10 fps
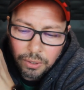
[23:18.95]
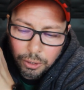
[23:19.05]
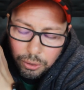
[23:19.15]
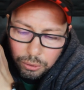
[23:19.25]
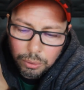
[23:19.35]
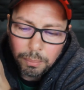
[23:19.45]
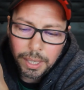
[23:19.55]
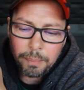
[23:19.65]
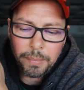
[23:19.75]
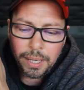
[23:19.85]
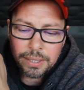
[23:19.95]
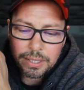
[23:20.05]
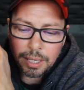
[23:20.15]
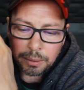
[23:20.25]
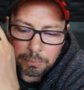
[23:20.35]
a human,
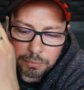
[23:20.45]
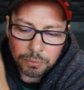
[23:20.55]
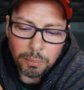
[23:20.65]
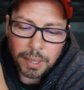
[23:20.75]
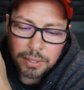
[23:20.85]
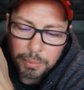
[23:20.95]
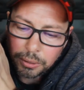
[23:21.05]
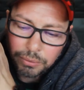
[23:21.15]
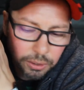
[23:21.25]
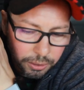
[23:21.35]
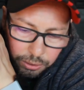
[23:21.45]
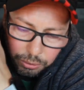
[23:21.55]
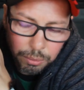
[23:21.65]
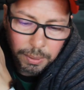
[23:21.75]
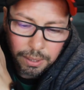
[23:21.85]
men like women, but we are
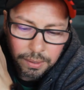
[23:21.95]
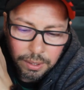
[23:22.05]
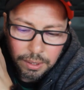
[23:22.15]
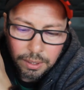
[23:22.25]
human.